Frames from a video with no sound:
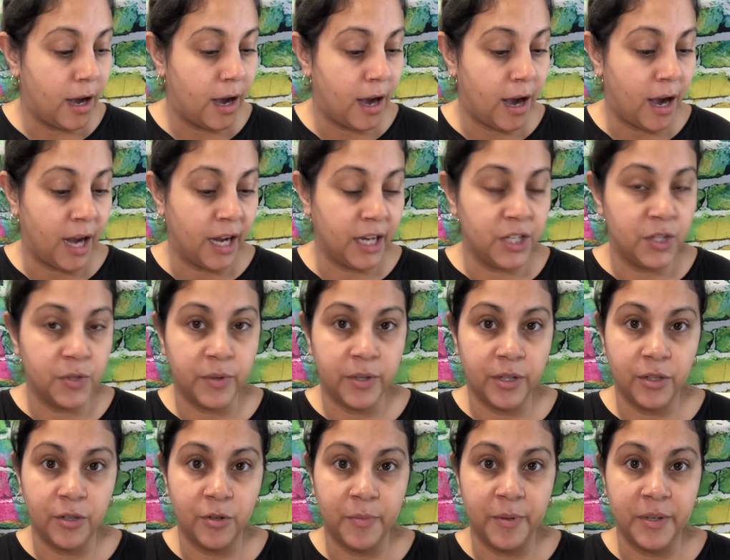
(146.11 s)
I do it
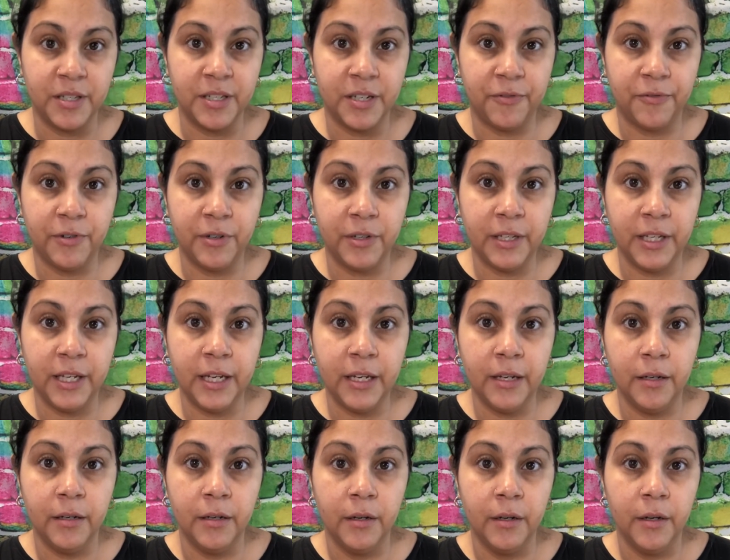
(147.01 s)
a little bit
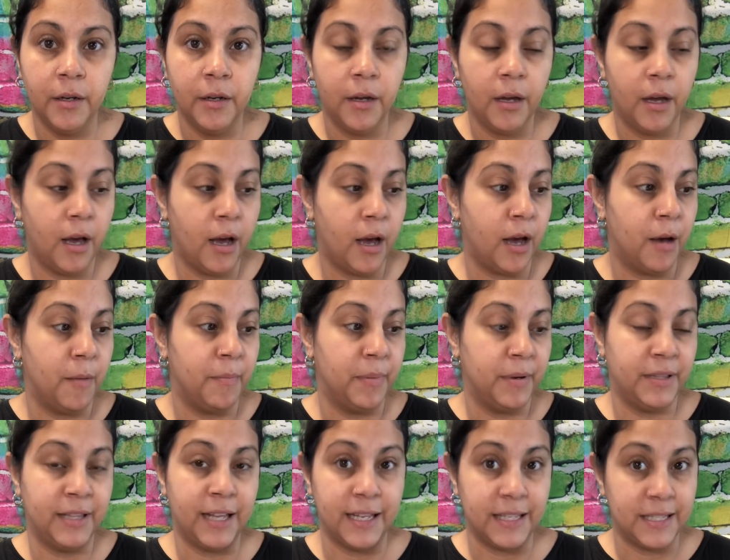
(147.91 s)
differently,
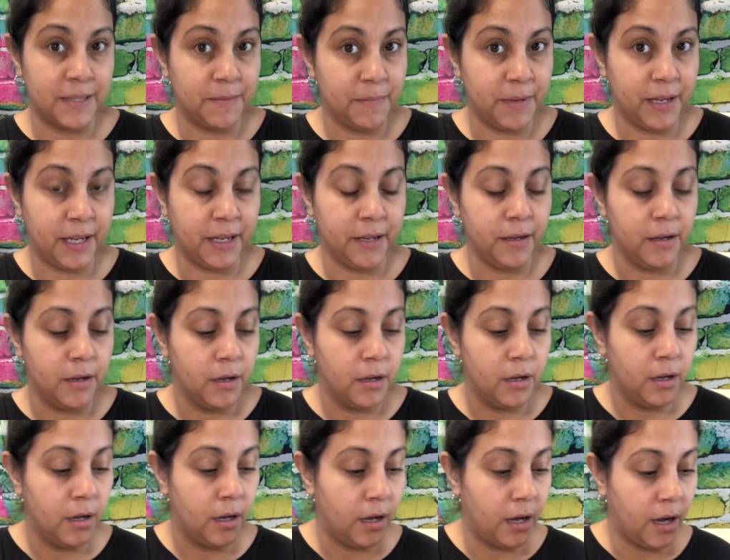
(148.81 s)
but that's me.
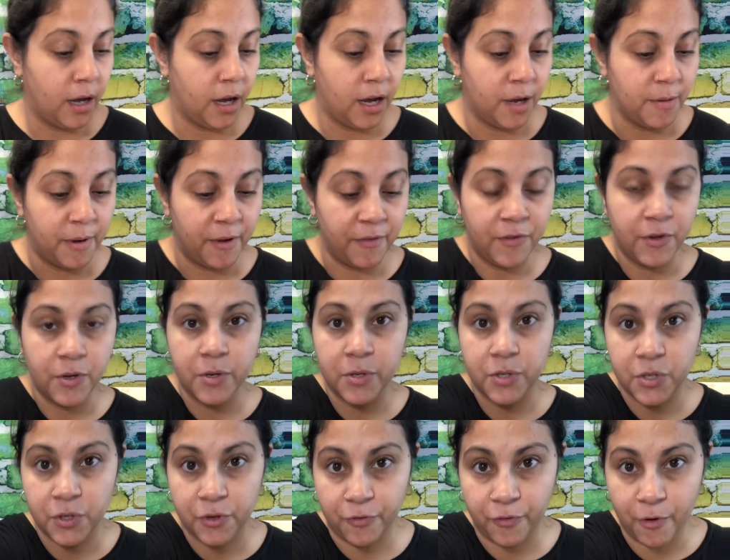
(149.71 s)
I've
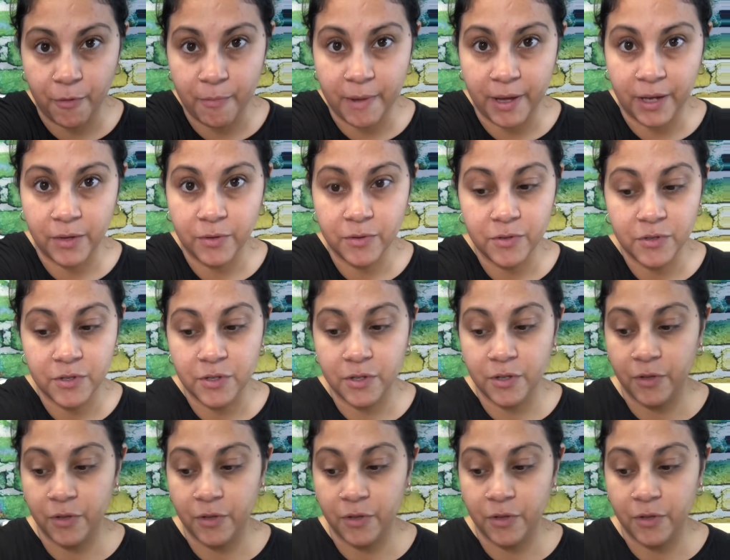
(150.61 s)
used Fermetals.